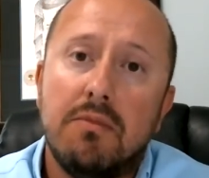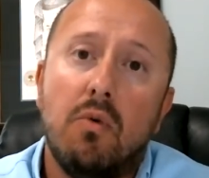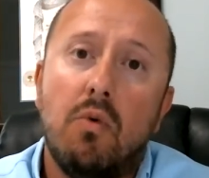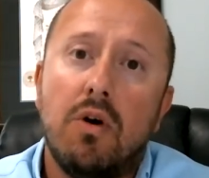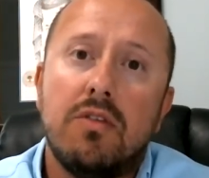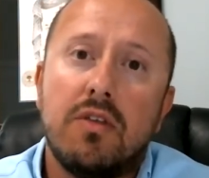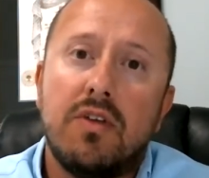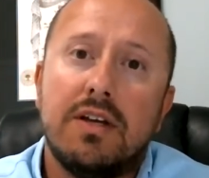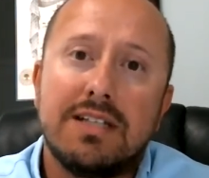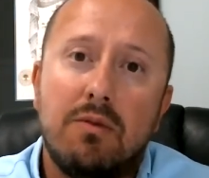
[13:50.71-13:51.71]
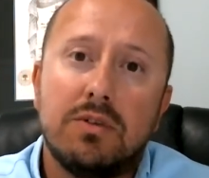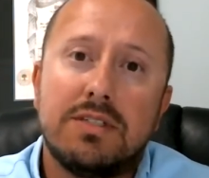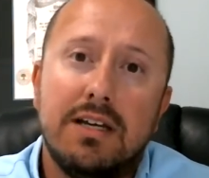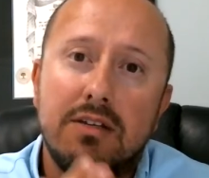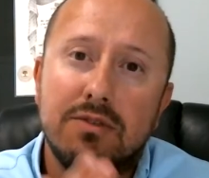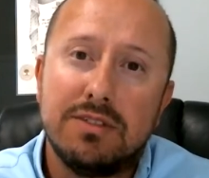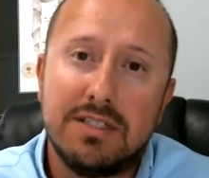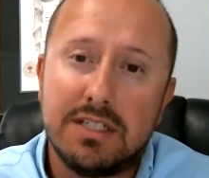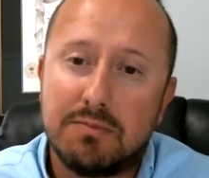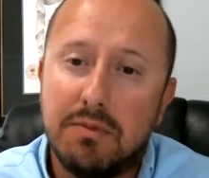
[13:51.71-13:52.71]
But one of the things I will tell you is
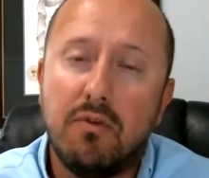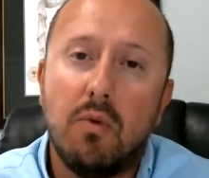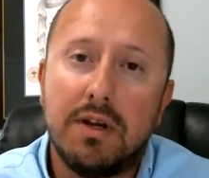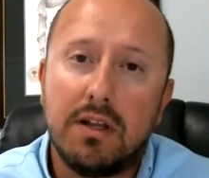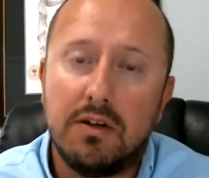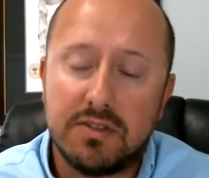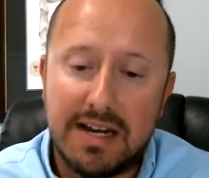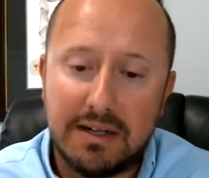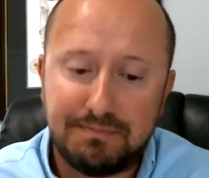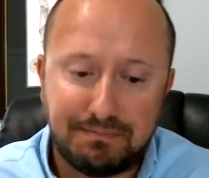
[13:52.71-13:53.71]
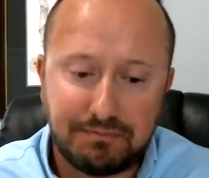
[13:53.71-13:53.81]
this before we close out.